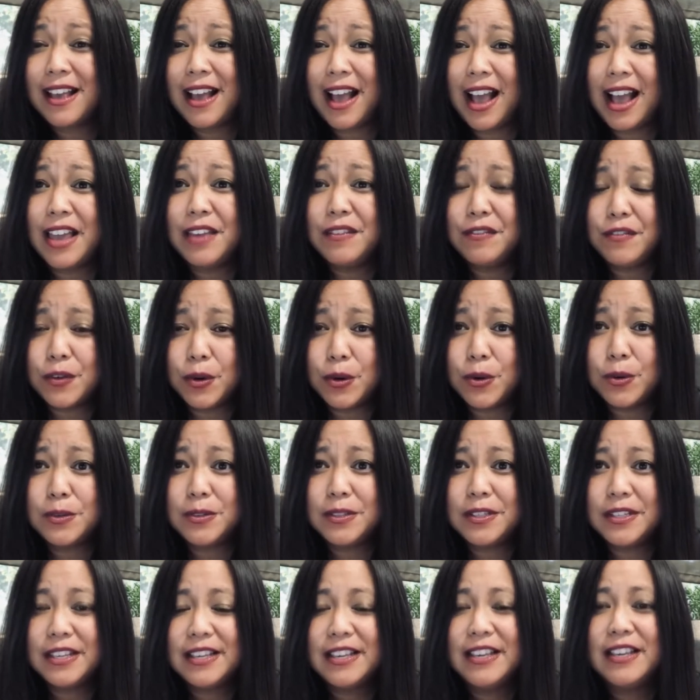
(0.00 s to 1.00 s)
I
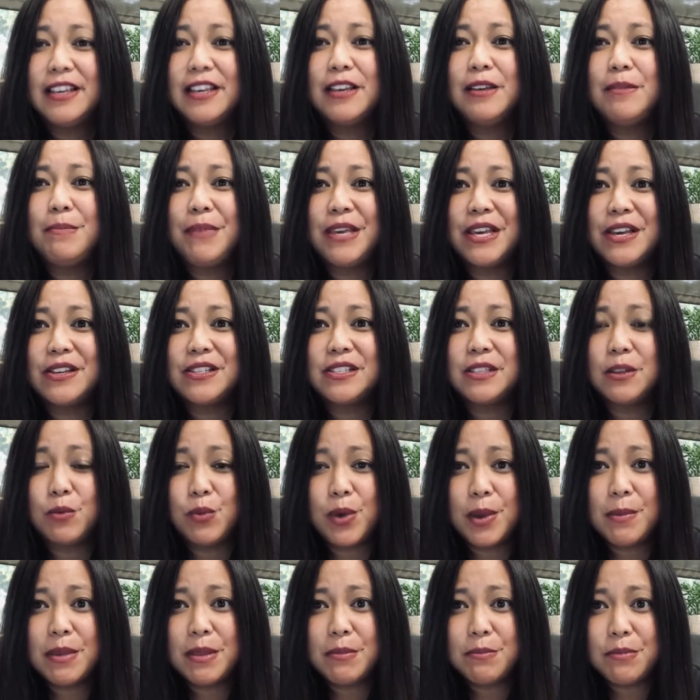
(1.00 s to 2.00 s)
vote because the
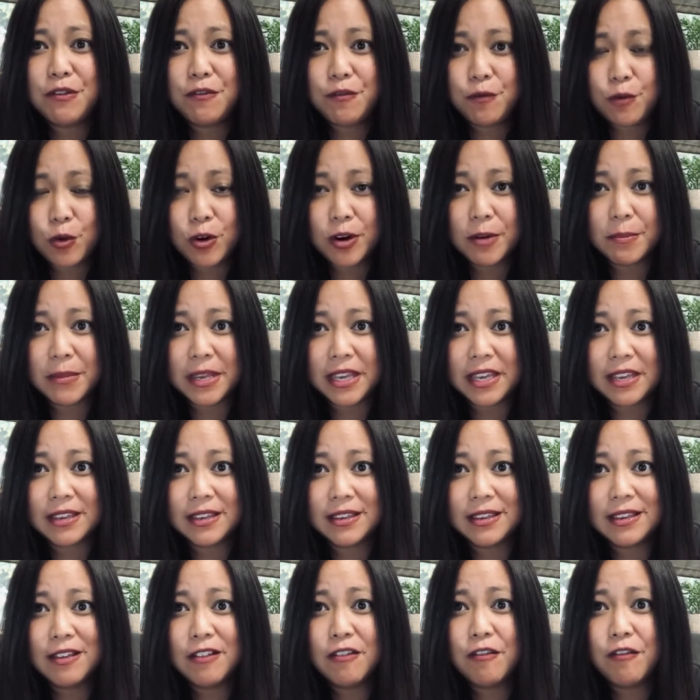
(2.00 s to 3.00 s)
women before
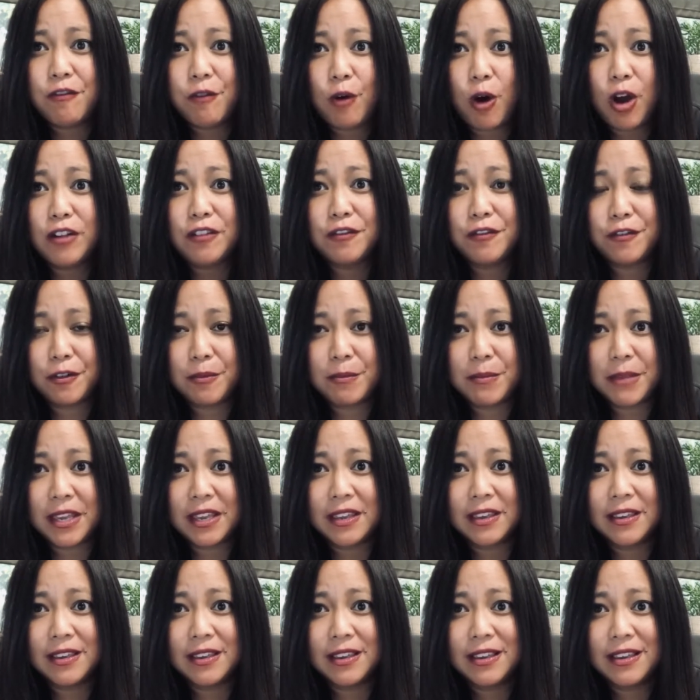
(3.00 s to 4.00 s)
me fought for
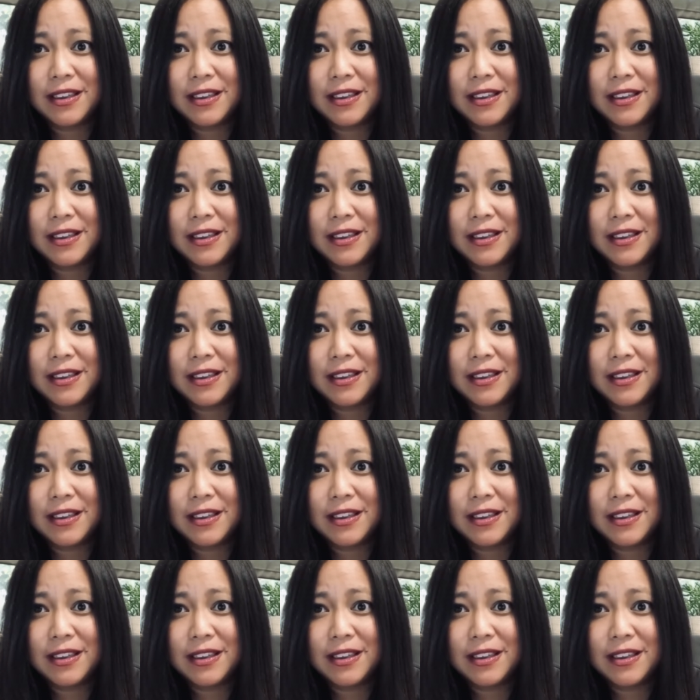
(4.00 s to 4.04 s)
me